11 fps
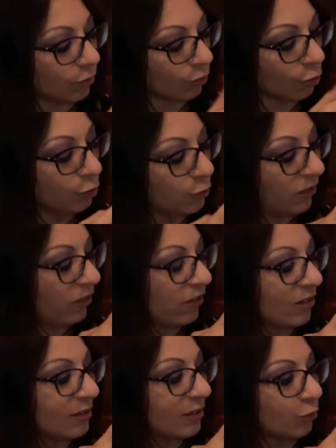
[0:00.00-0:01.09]

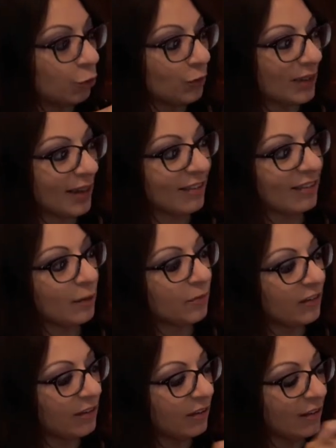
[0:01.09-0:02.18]
roots, root-like
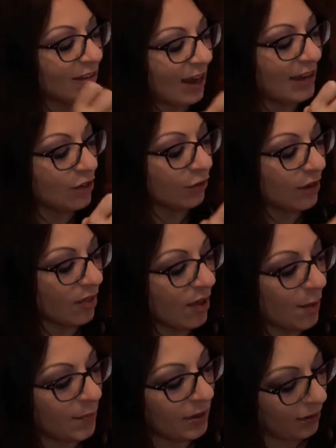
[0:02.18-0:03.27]
substances anchoring
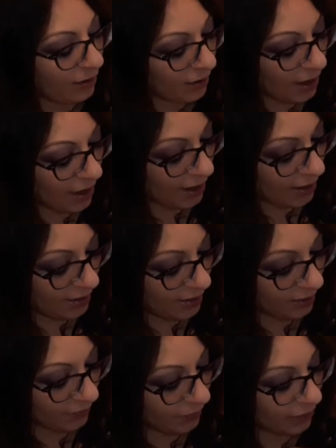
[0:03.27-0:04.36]
them.
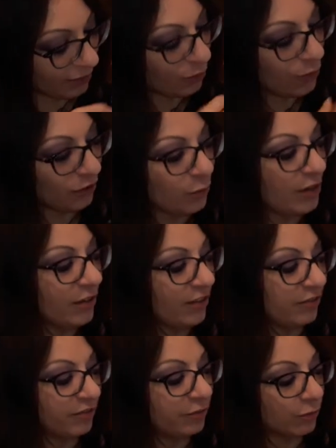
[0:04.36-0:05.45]
And so this one
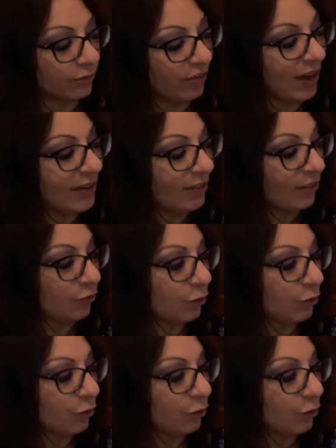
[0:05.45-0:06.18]
is Vines and